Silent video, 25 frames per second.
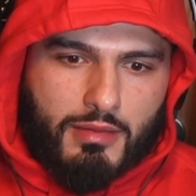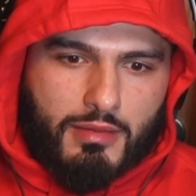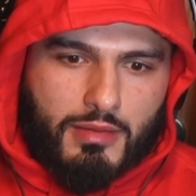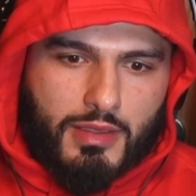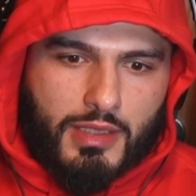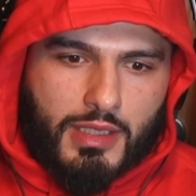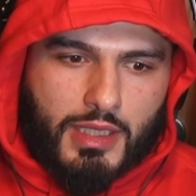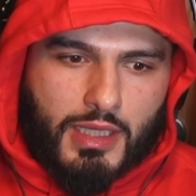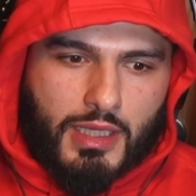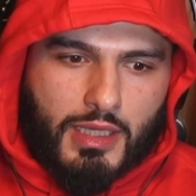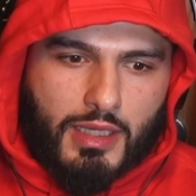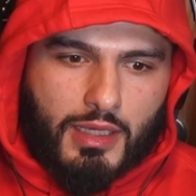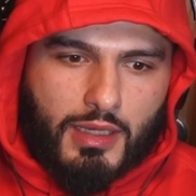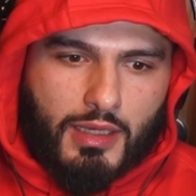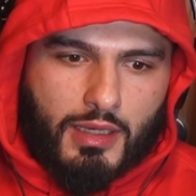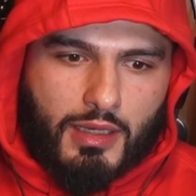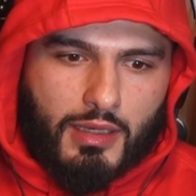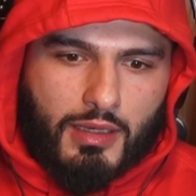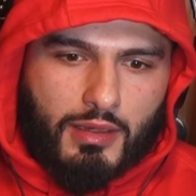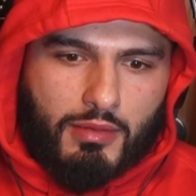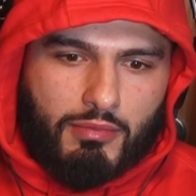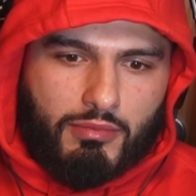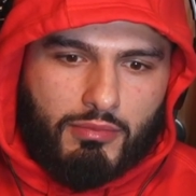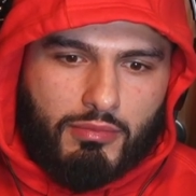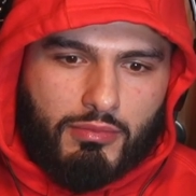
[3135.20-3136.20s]
Yeah.
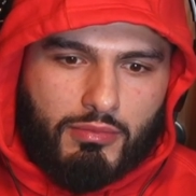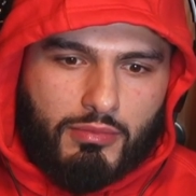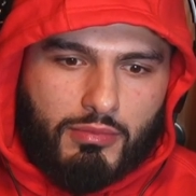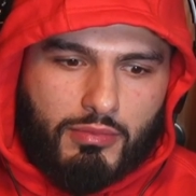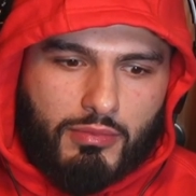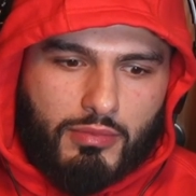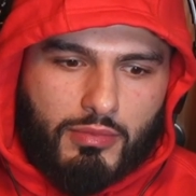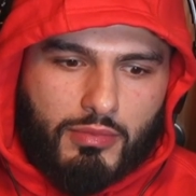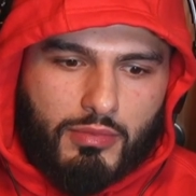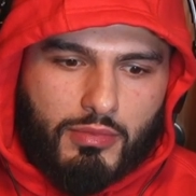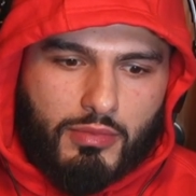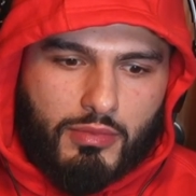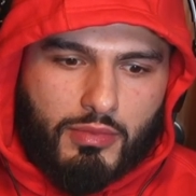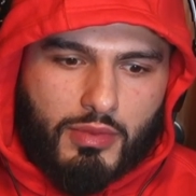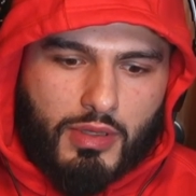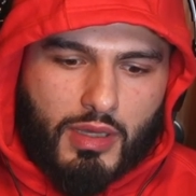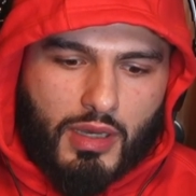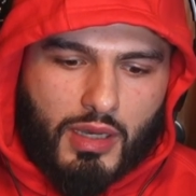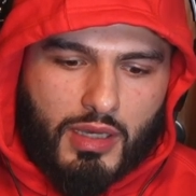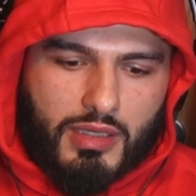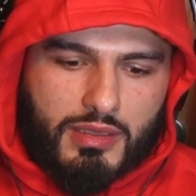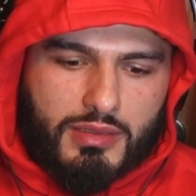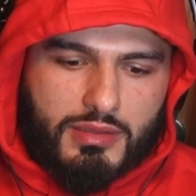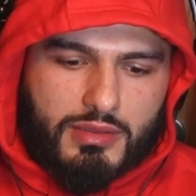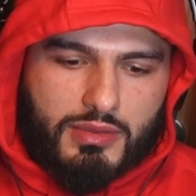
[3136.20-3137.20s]

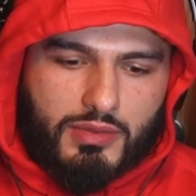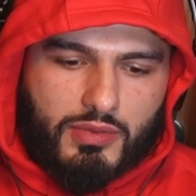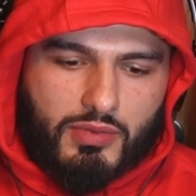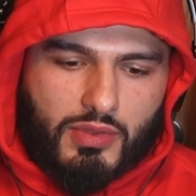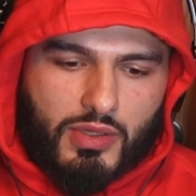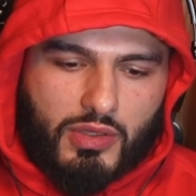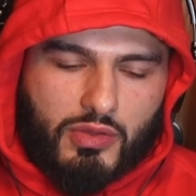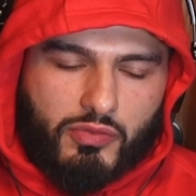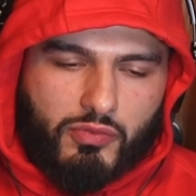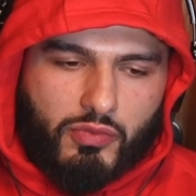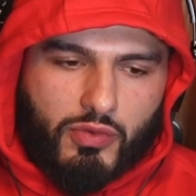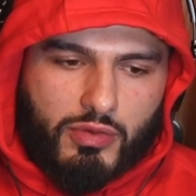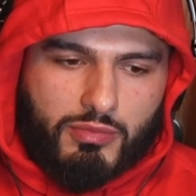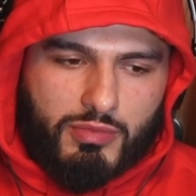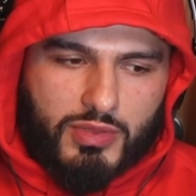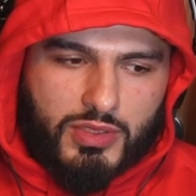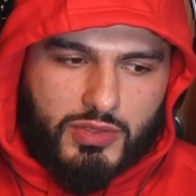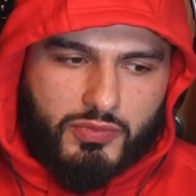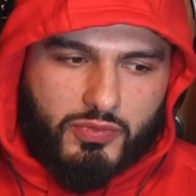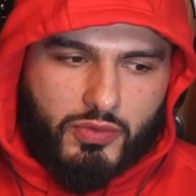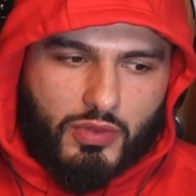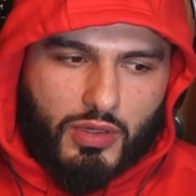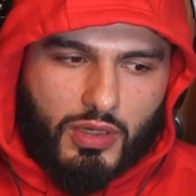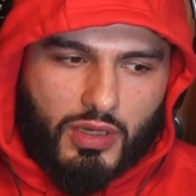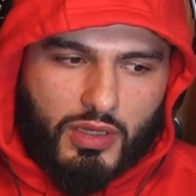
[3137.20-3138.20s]
Guys, thank you very much
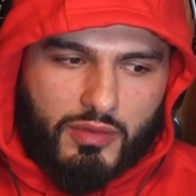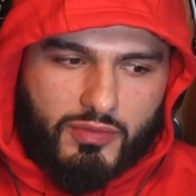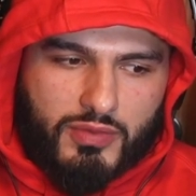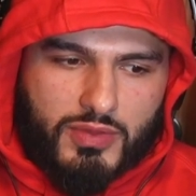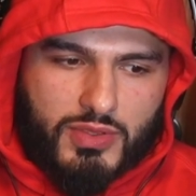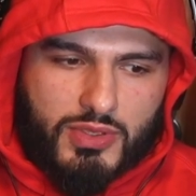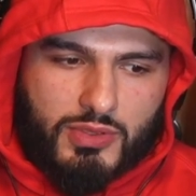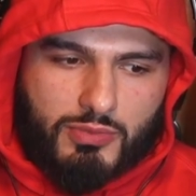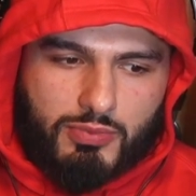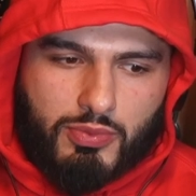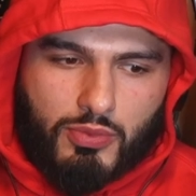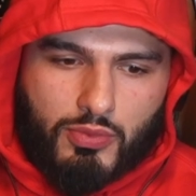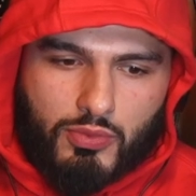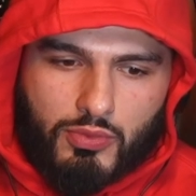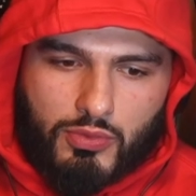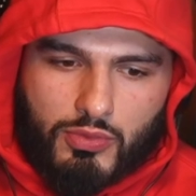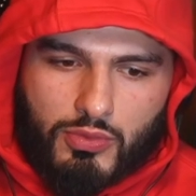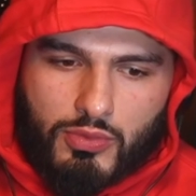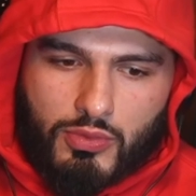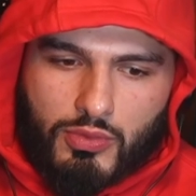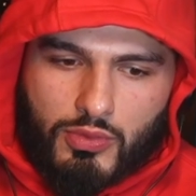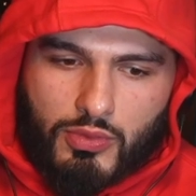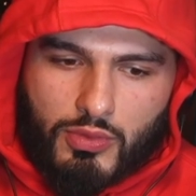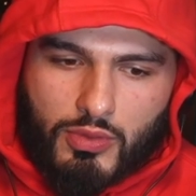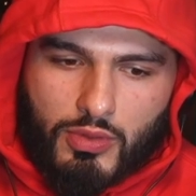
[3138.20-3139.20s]
for your love and support.
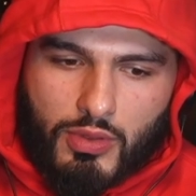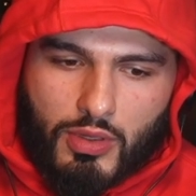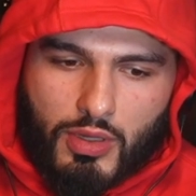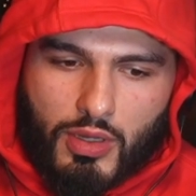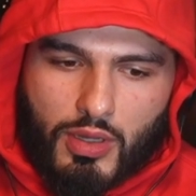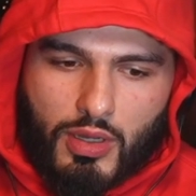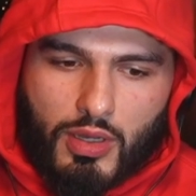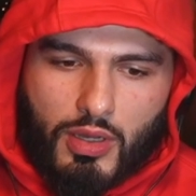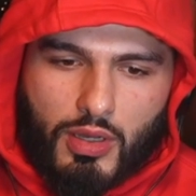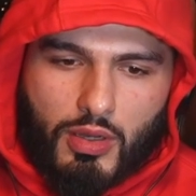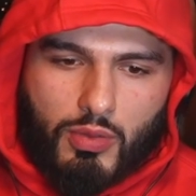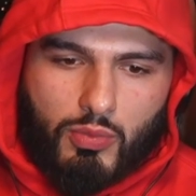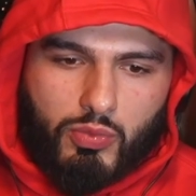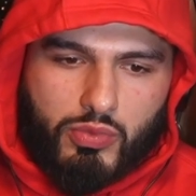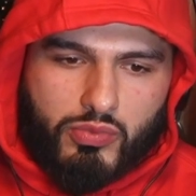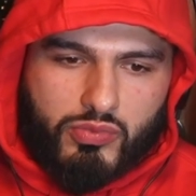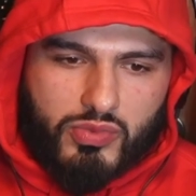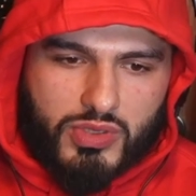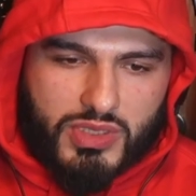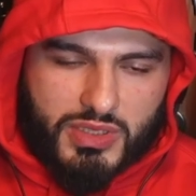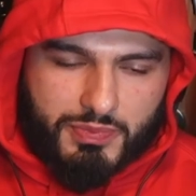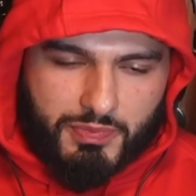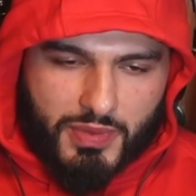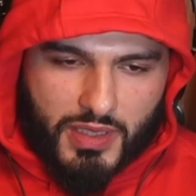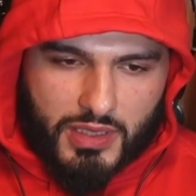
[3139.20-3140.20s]
We
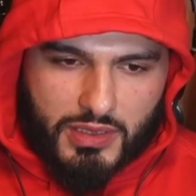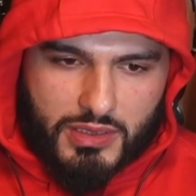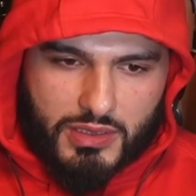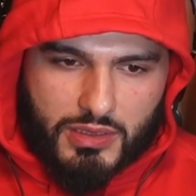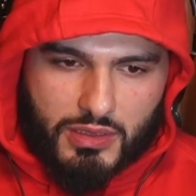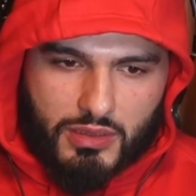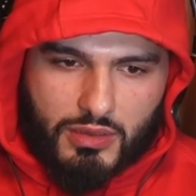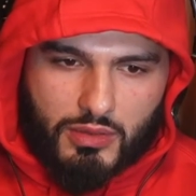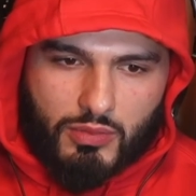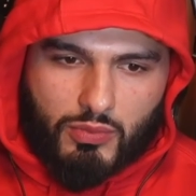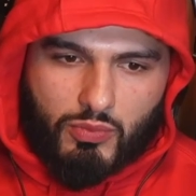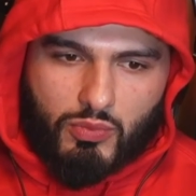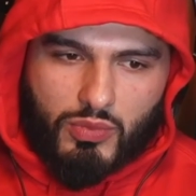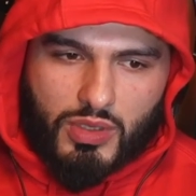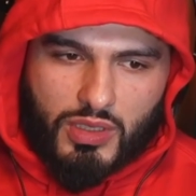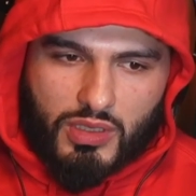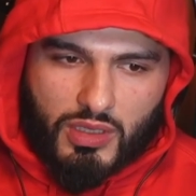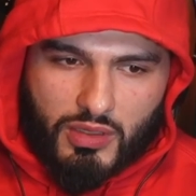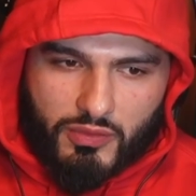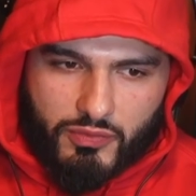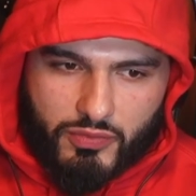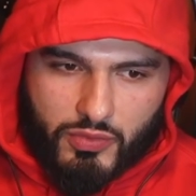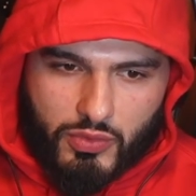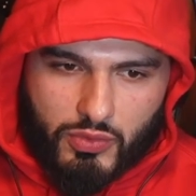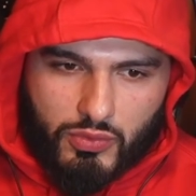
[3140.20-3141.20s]
respect it. We
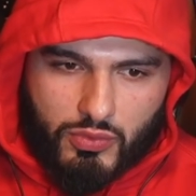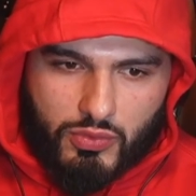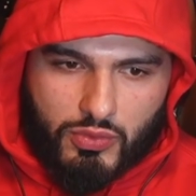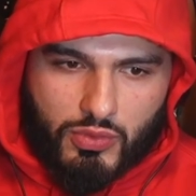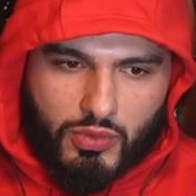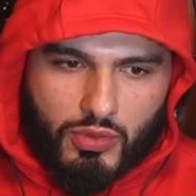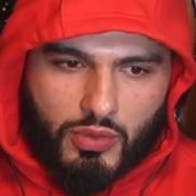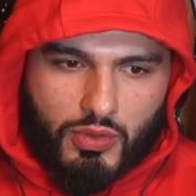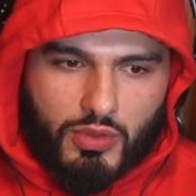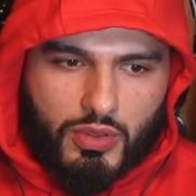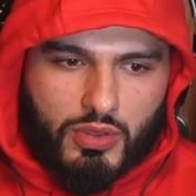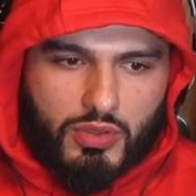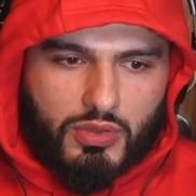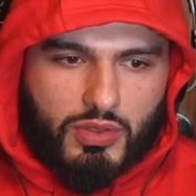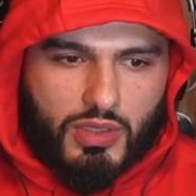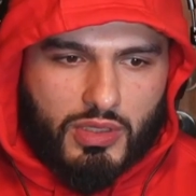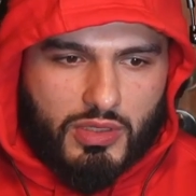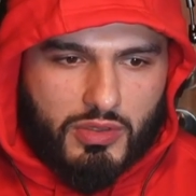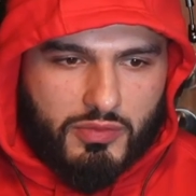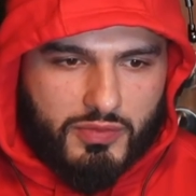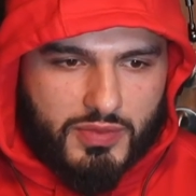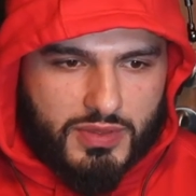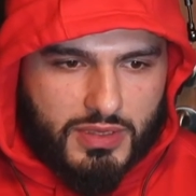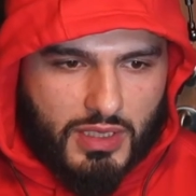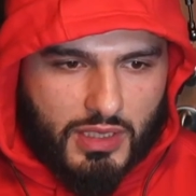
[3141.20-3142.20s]
love you.
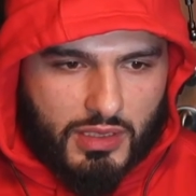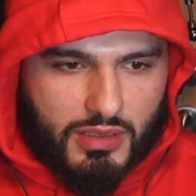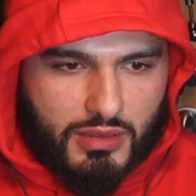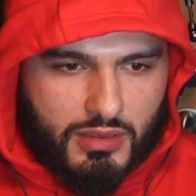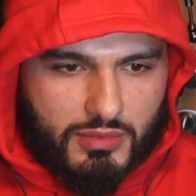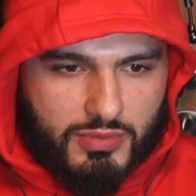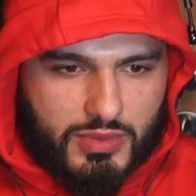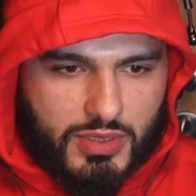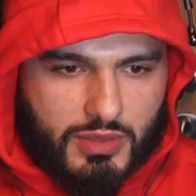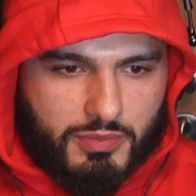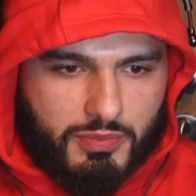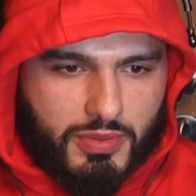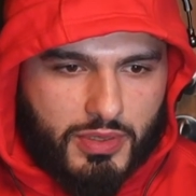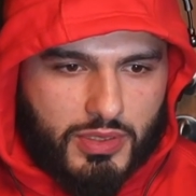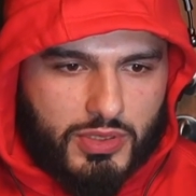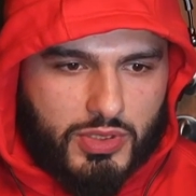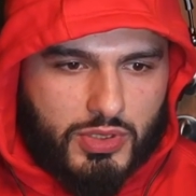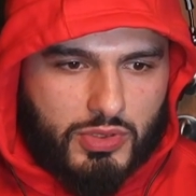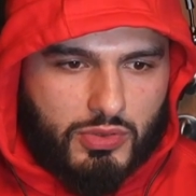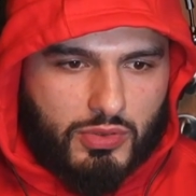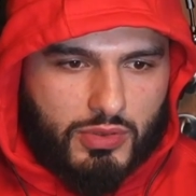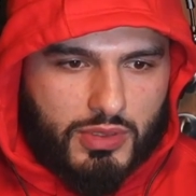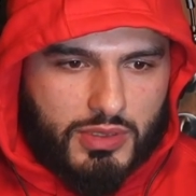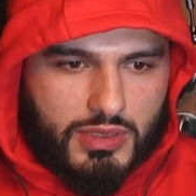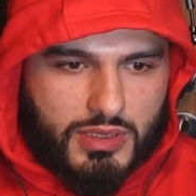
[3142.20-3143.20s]
Thank you for signing up to the
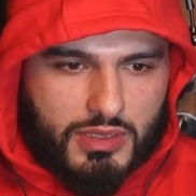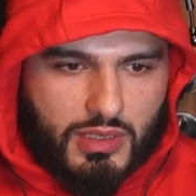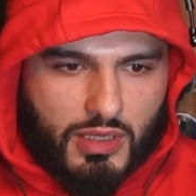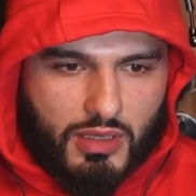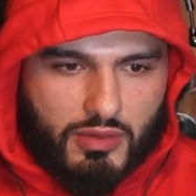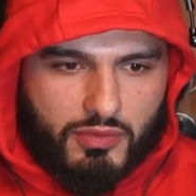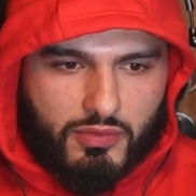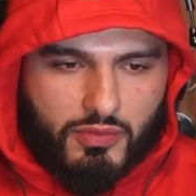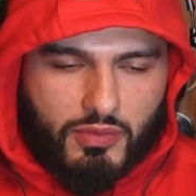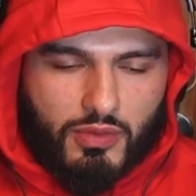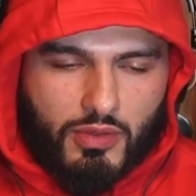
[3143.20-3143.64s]
Patreon and stuff.